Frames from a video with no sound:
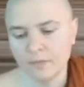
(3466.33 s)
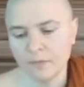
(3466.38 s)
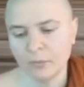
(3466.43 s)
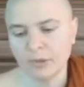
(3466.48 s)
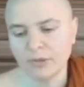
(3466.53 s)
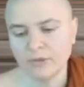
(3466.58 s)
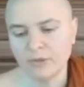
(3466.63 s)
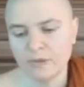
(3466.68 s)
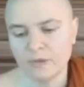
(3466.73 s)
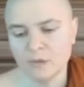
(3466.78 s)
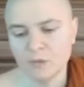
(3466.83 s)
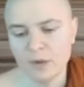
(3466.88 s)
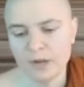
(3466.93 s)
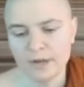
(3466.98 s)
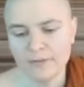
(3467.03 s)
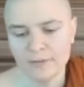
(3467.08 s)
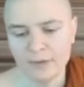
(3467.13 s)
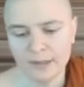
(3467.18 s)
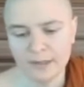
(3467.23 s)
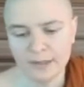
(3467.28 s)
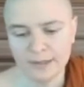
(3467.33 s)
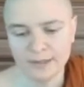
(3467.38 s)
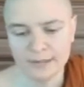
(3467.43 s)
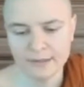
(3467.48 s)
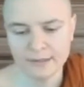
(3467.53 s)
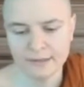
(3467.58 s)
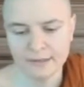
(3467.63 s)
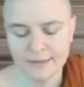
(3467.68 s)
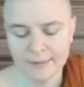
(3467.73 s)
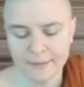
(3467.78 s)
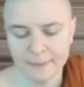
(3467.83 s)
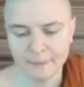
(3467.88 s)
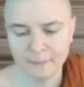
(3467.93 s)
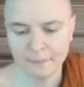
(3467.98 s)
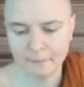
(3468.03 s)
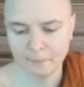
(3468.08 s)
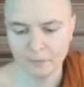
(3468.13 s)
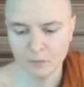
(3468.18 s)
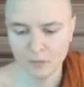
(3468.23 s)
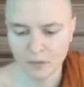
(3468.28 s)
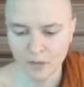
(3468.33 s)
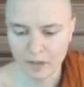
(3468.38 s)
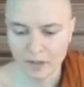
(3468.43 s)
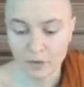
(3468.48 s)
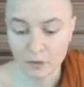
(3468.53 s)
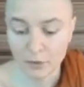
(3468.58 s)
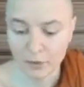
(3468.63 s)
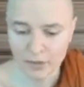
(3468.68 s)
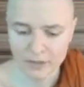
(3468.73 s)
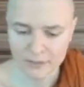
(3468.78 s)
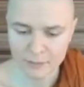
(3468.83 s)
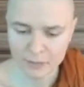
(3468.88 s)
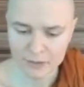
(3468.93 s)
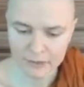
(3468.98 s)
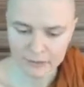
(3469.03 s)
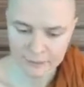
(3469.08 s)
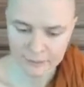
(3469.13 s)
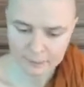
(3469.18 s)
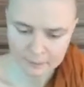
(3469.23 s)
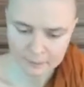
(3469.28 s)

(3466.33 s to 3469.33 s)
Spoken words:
previous wife and his and her husband.